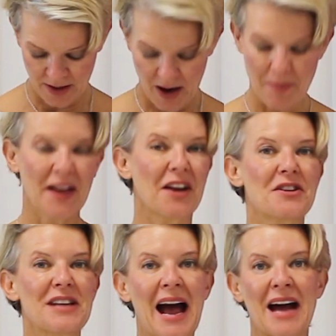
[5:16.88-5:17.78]
I'm then going
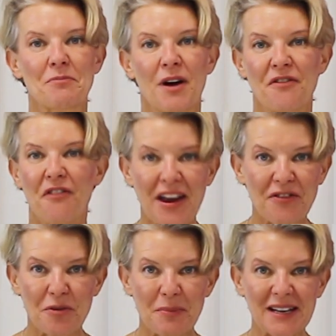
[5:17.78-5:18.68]
to add my
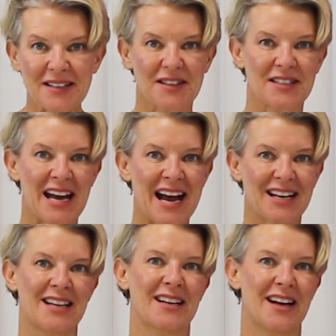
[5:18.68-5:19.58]
favourite bit, the
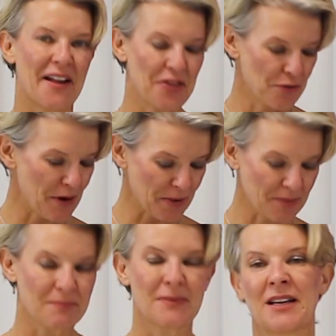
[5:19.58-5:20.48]
tag and the
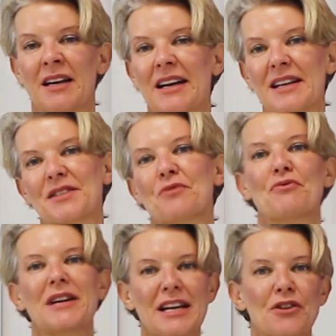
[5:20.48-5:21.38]
ribbon. And it's a
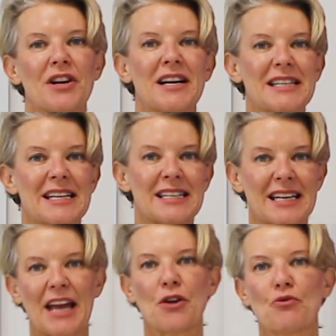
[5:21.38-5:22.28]
really good idea to
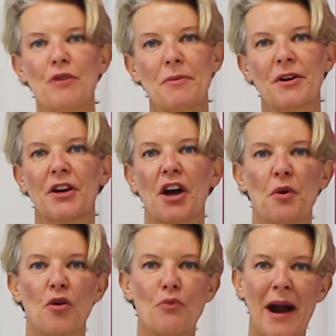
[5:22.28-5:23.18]
get your ribbon and
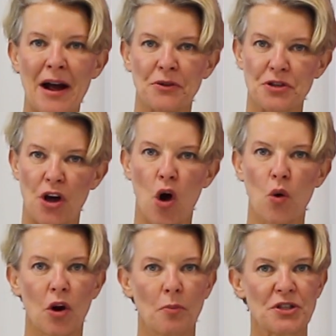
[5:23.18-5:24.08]
go around the
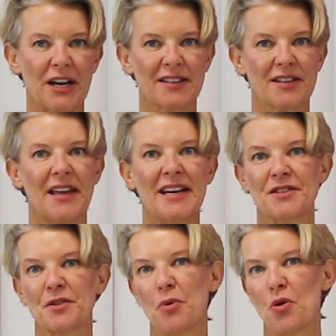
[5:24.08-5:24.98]
whole object, and then it
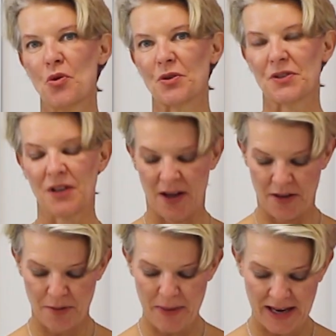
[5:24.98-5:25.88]
supports
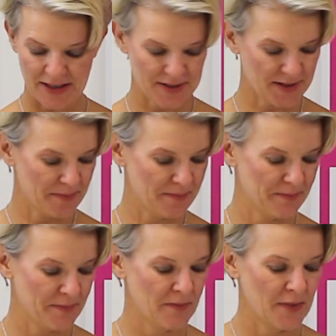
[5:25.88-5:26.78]
the base.
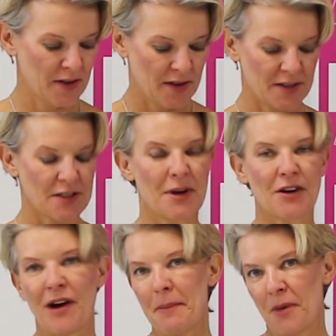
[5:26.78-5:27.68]
So I
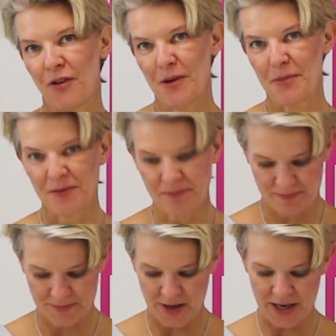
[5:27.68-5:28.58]
grab my ribbon,
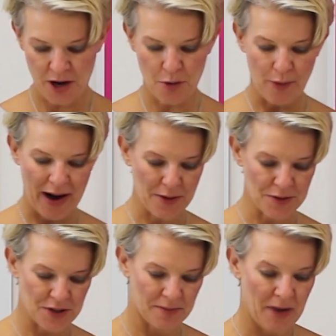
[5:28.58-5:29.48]
I go
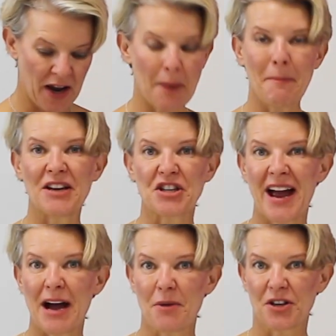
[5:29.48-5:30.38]
around and I measure
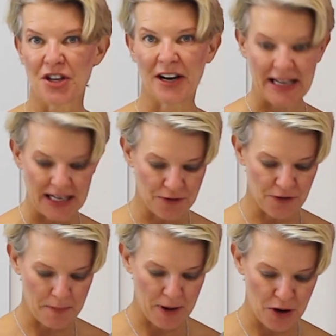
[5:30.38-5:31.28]
how much I need
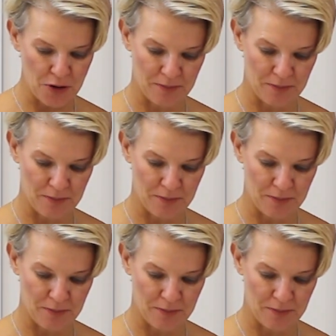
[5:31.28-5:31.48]
for a bow.